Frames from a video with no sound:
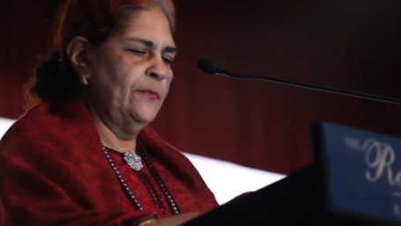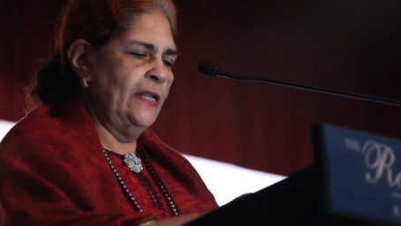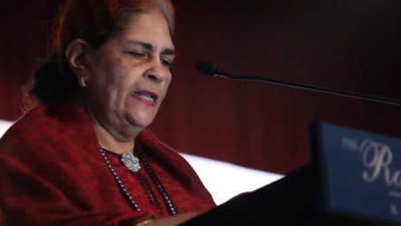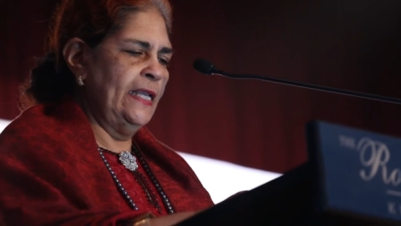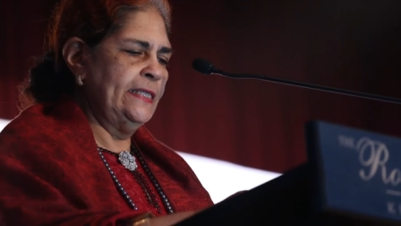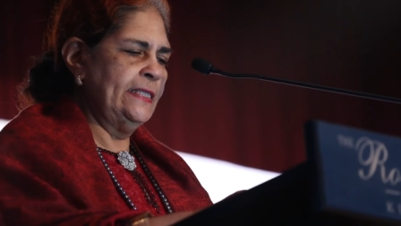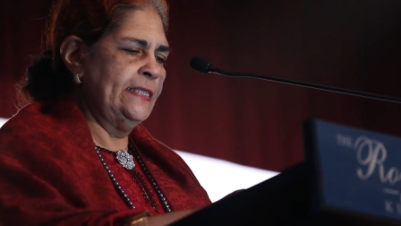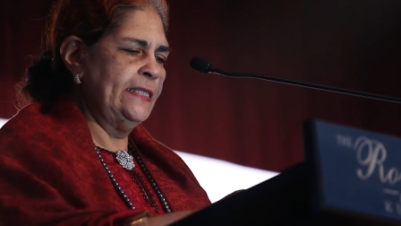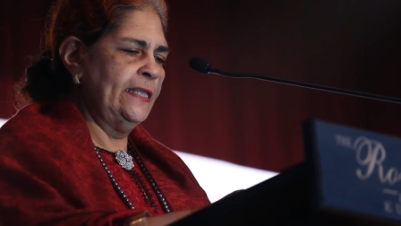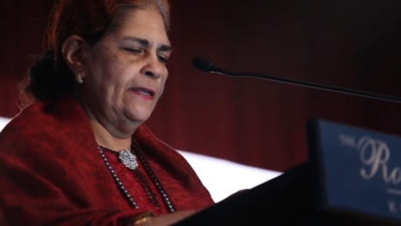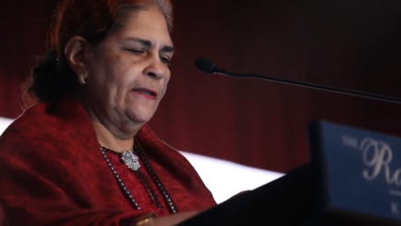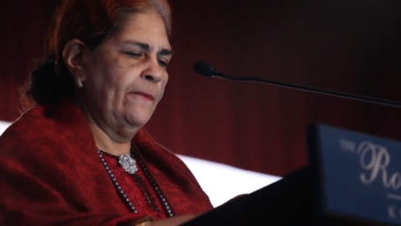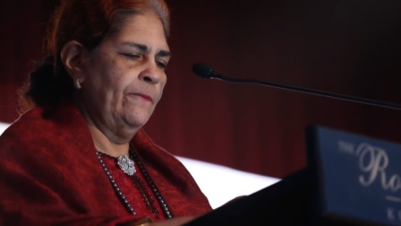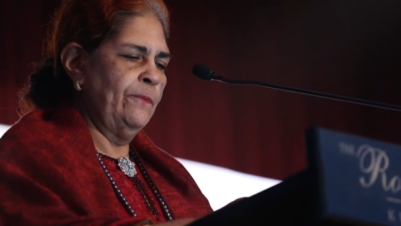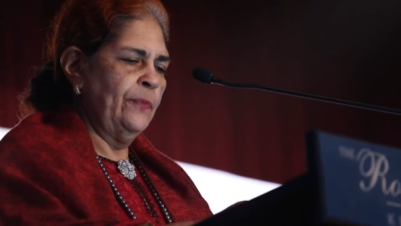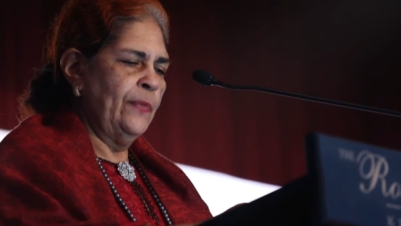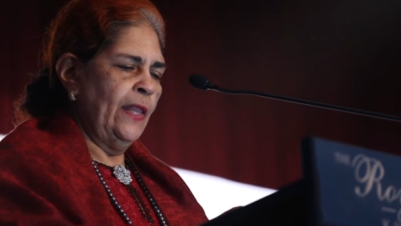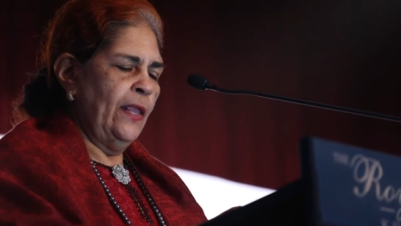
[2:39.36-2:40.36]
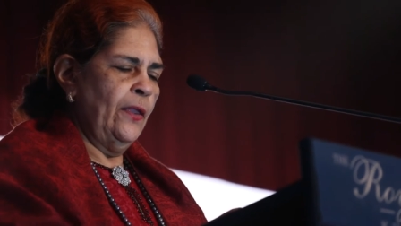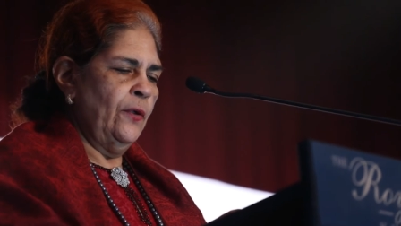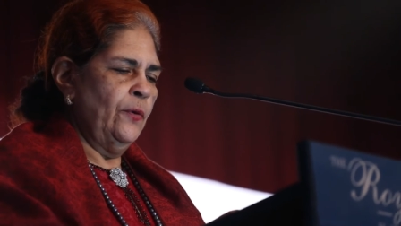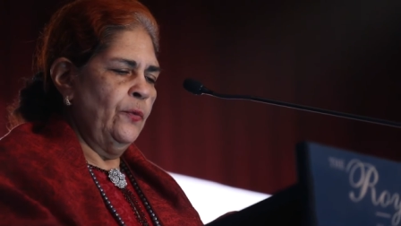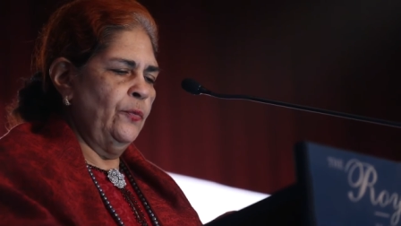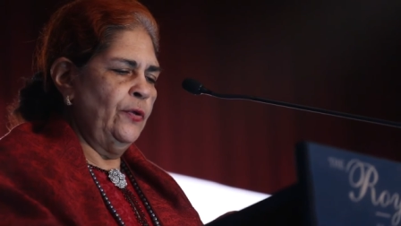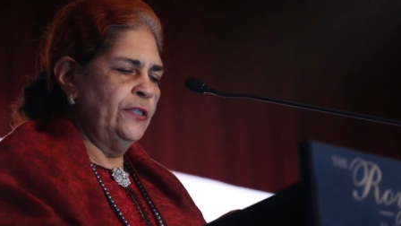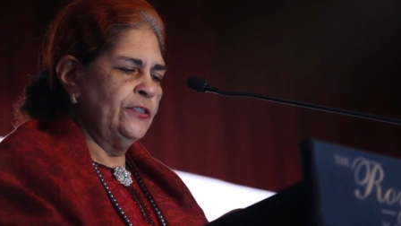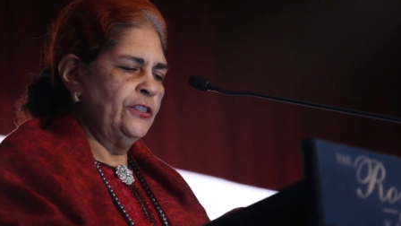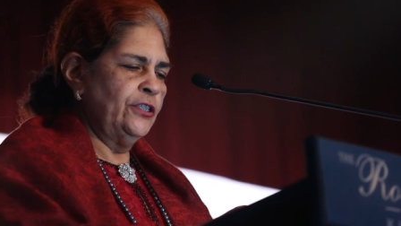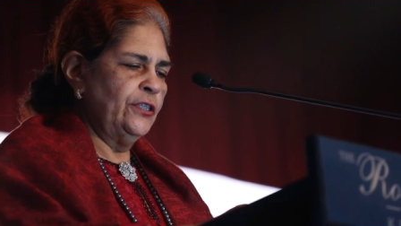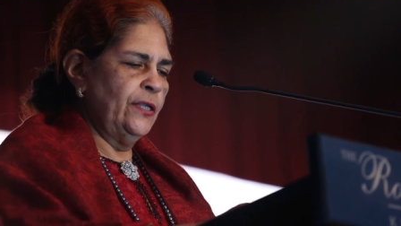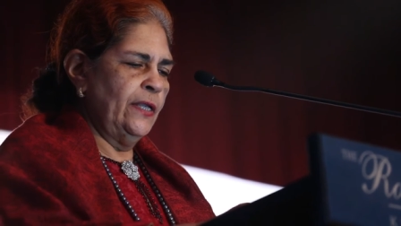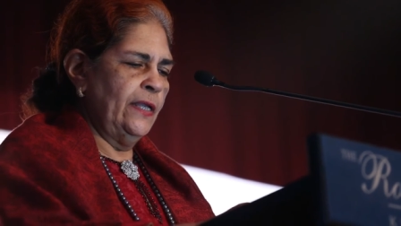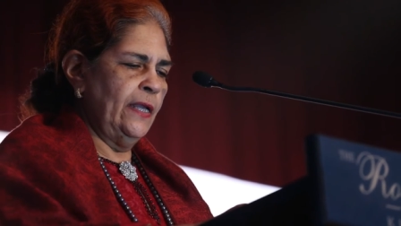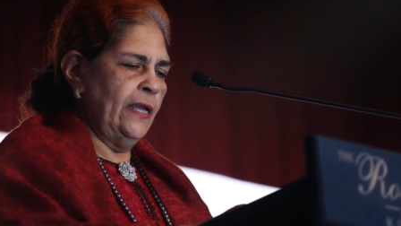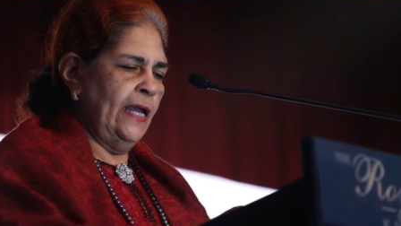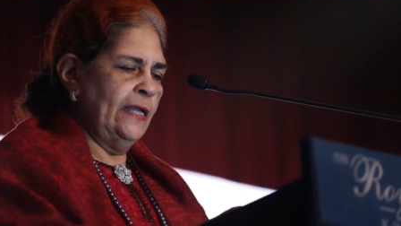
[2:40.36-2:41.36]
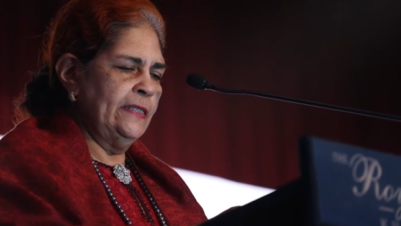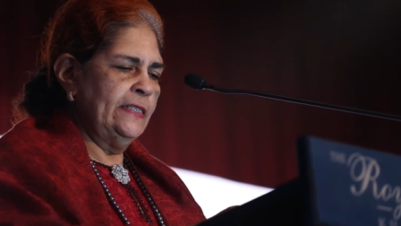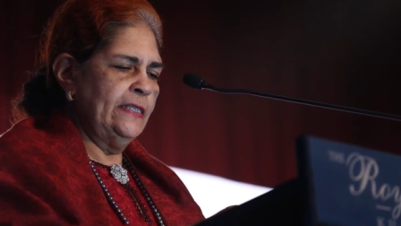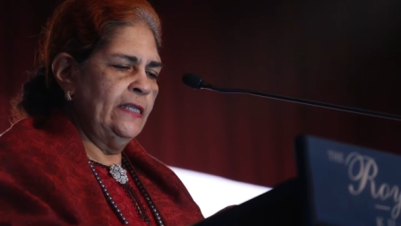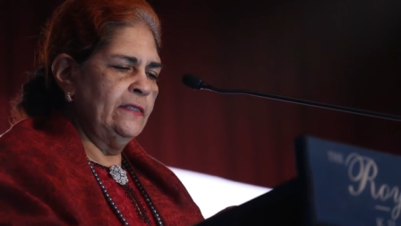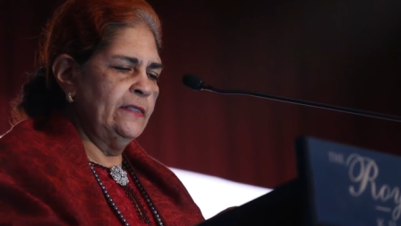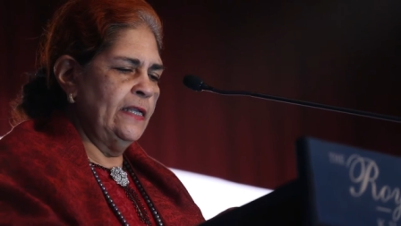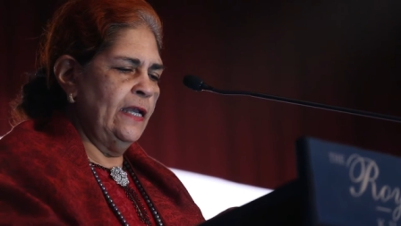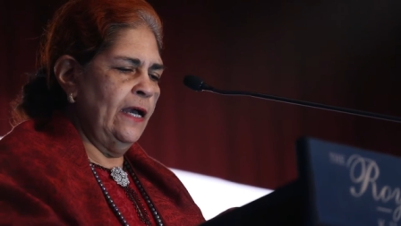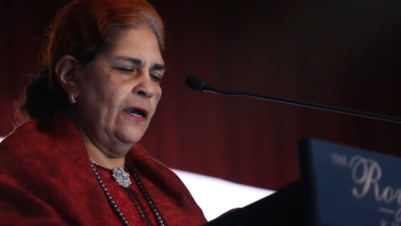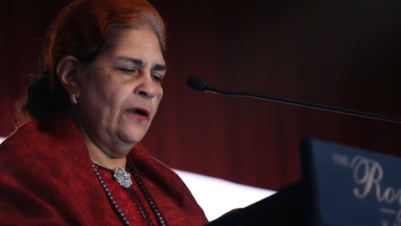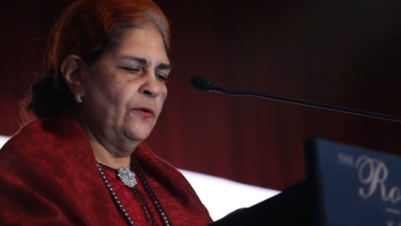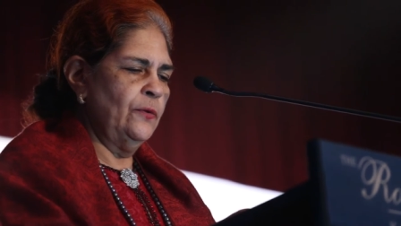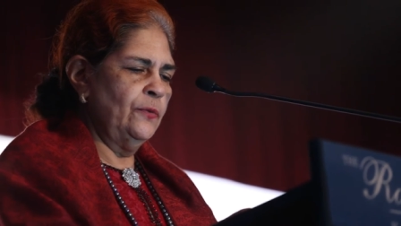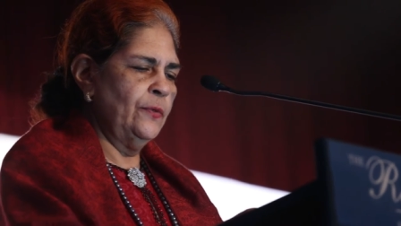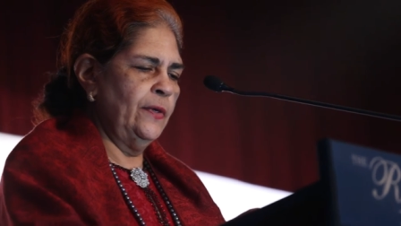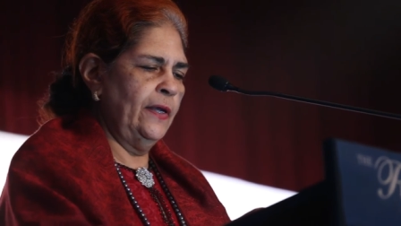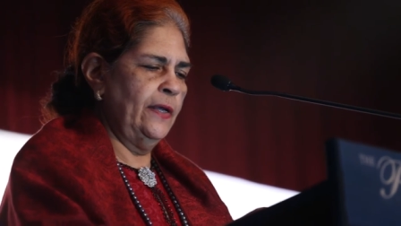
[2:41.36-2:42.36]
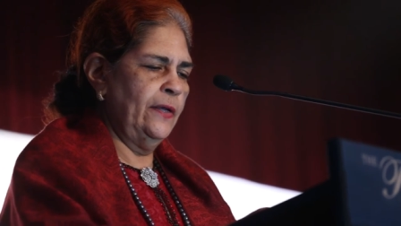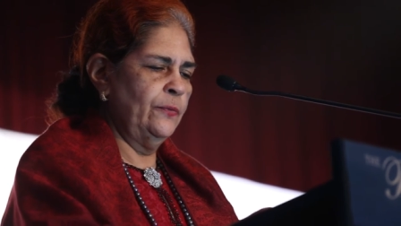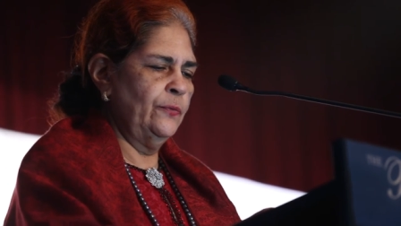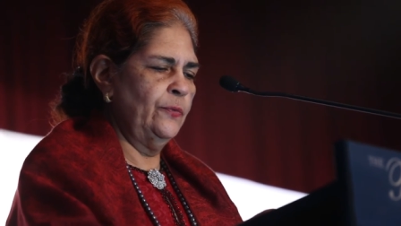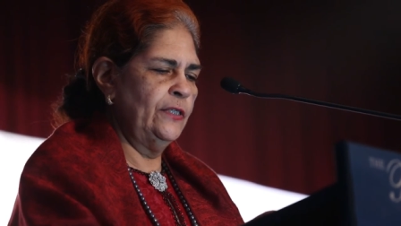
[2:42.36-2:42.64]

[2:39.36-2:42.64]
in Malaysia, which until now, uh,